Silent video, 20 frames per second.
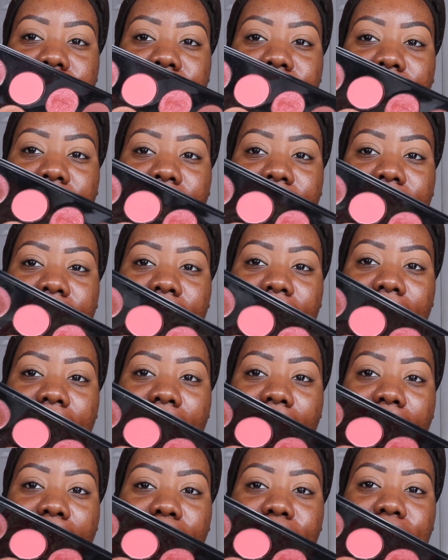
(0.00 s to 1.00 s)
Like,
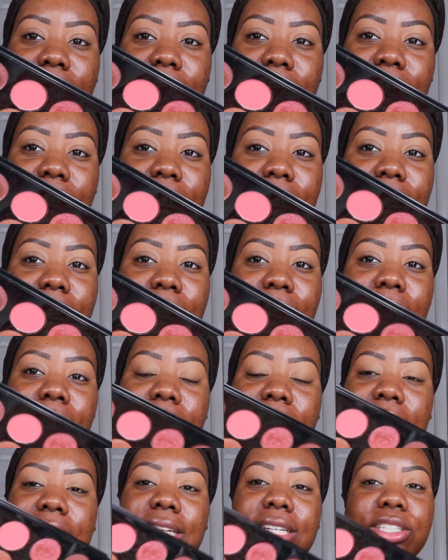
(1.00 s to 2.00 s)

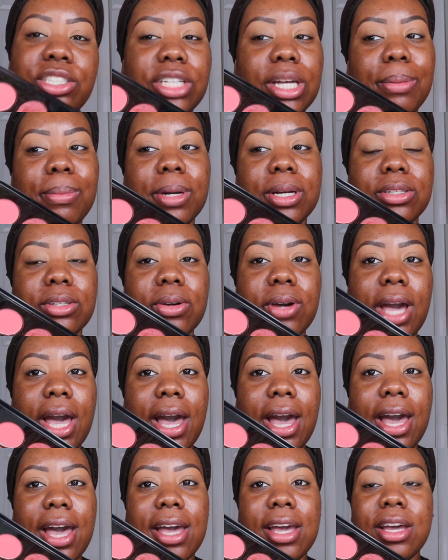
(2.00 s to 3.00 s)
look at these shimmers,
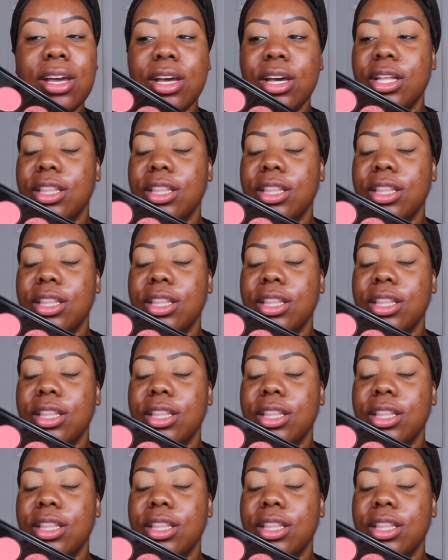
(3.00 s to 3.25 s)
okay?